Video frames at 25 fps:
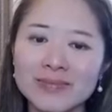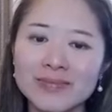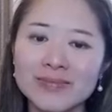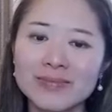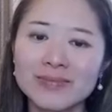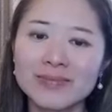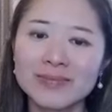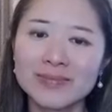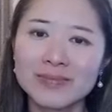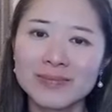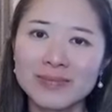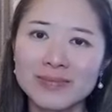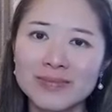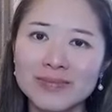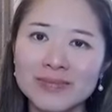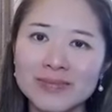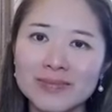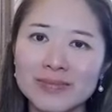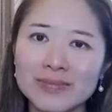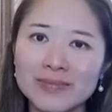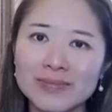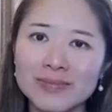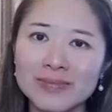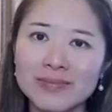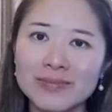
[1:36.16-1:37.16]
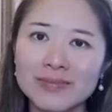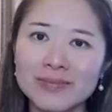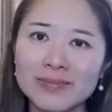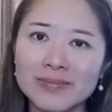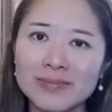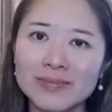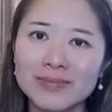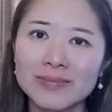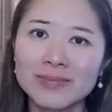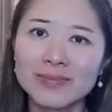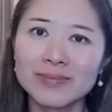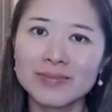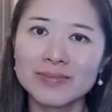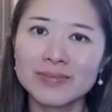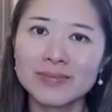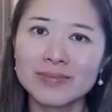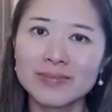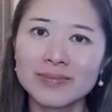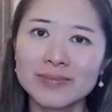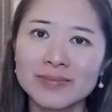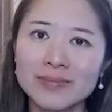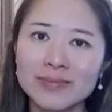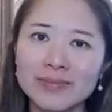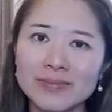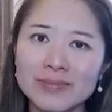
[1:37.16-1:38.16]

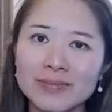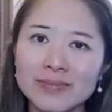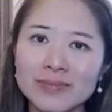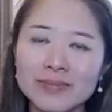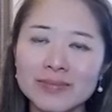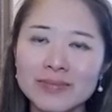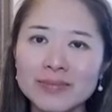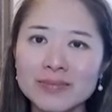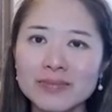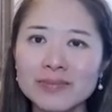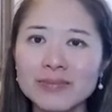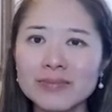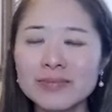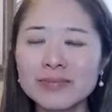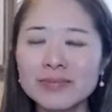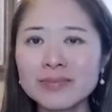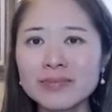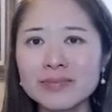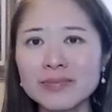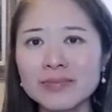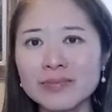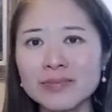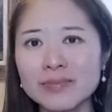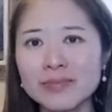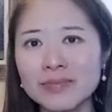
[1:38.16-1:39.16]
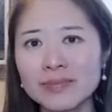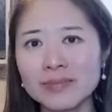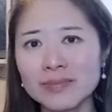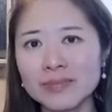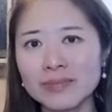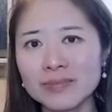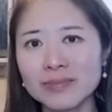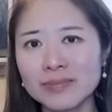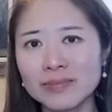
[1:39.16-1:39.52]
(silent)